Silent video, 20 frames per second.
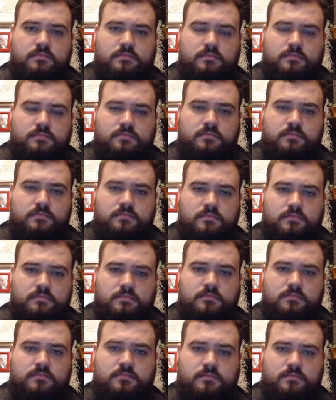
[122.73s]

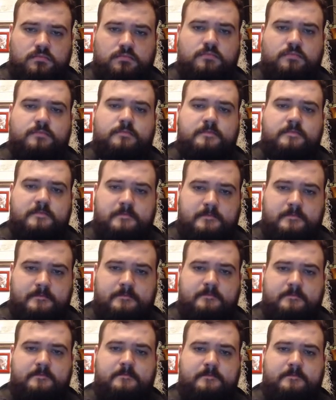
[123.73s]

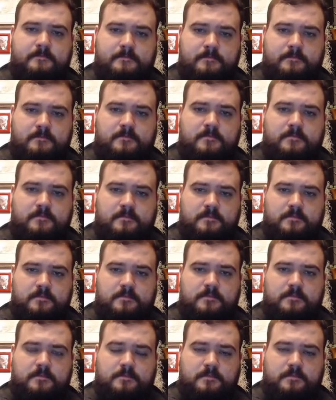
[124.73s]

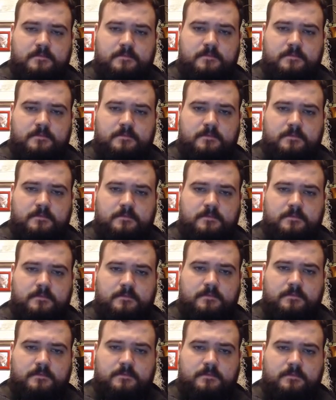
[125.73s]

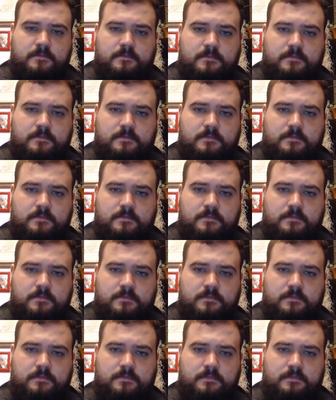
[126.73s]

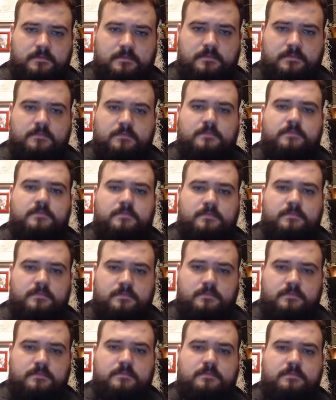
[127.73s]

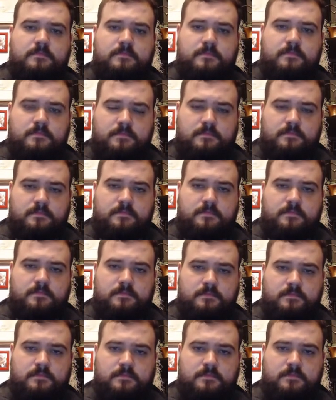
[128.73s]

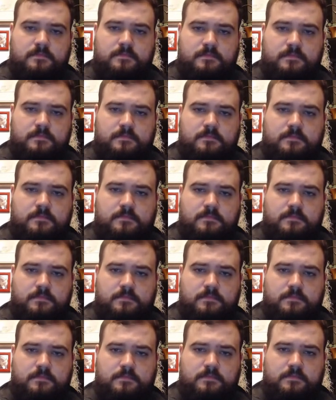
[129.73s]
(not speaking)